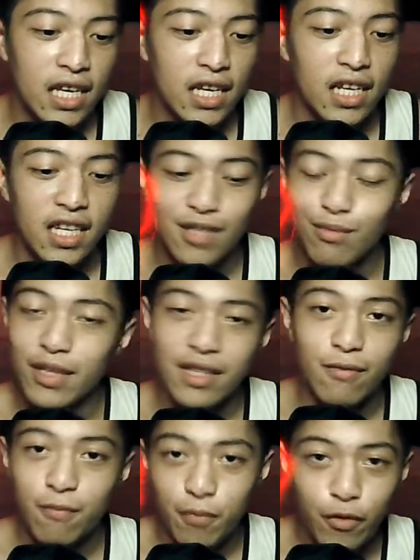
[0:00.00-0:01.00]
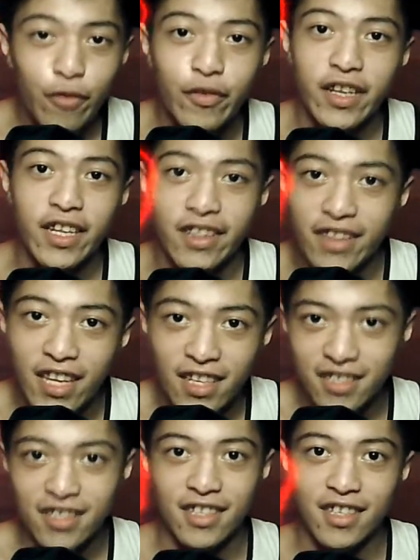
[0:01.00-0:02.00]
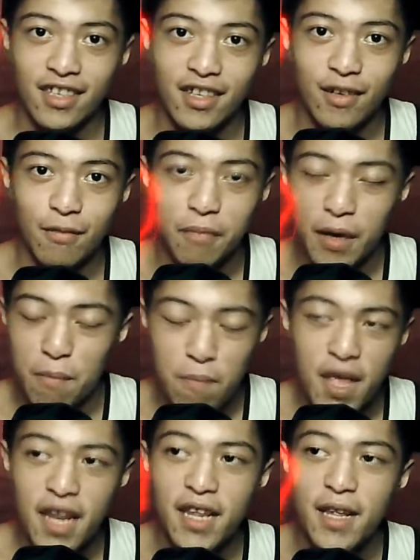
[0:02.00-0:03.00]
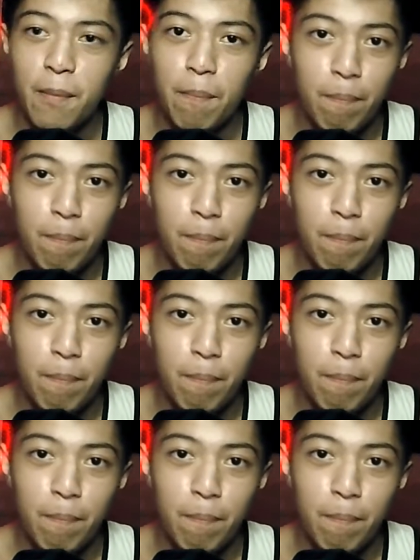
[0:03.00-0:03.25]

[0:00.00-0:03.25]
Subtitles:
It has been proven and tested by many